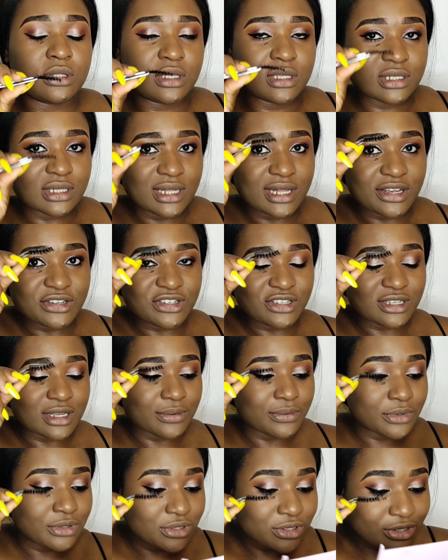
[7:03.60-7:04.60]
These are the lashes I
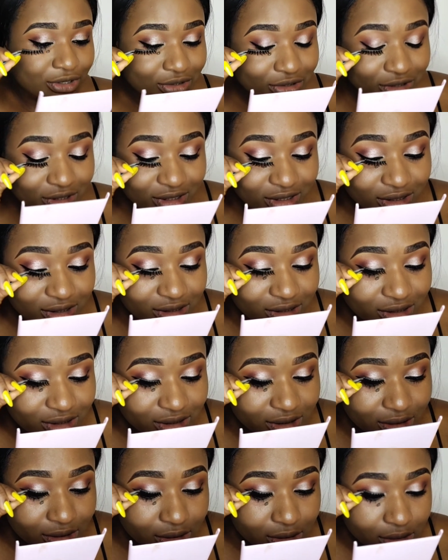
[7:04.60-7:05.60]
want to
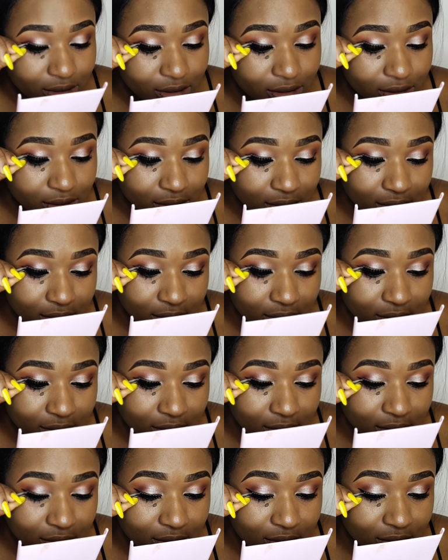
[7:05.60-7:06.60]
use.
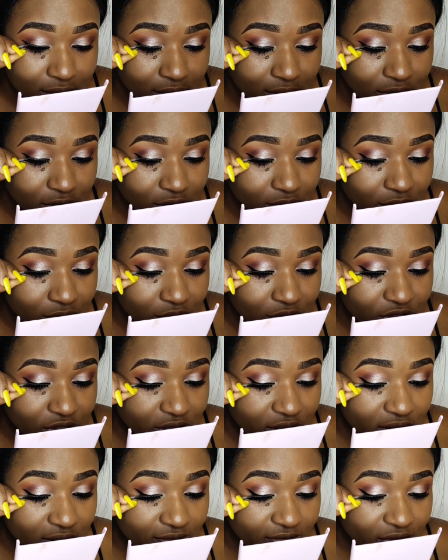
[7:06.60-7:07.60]
Just want to
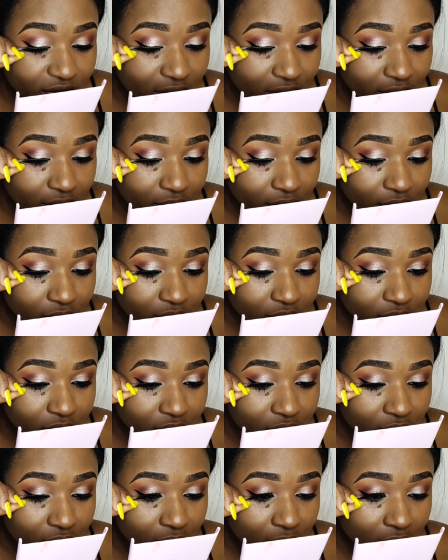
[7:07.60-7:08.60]
check if they are not
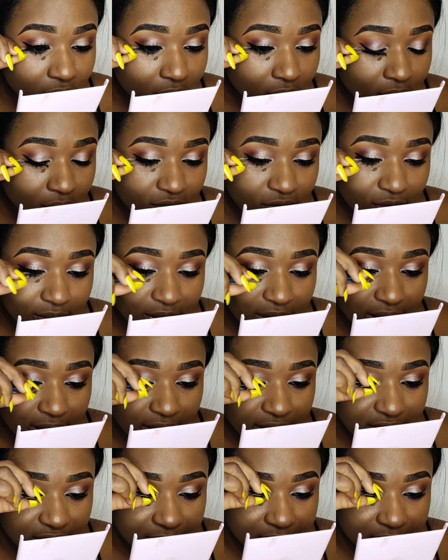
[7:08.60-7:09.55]
too long for my eye